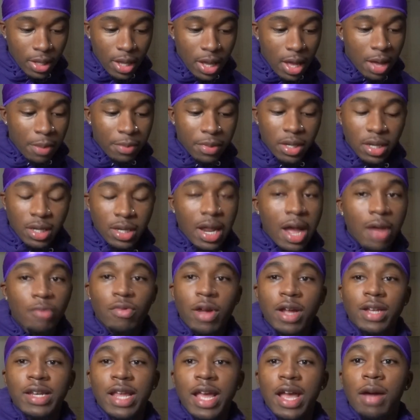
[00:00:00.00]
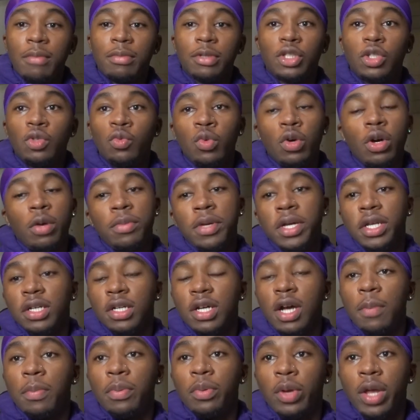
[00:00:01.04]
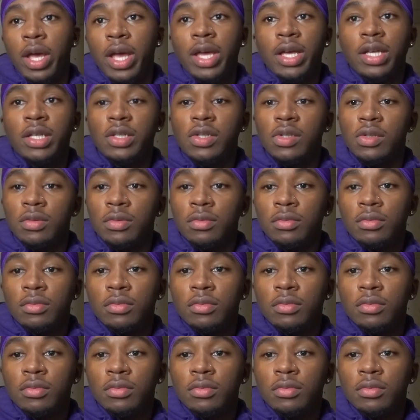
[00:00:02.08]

I mean, not right now, but you will be in a couple days.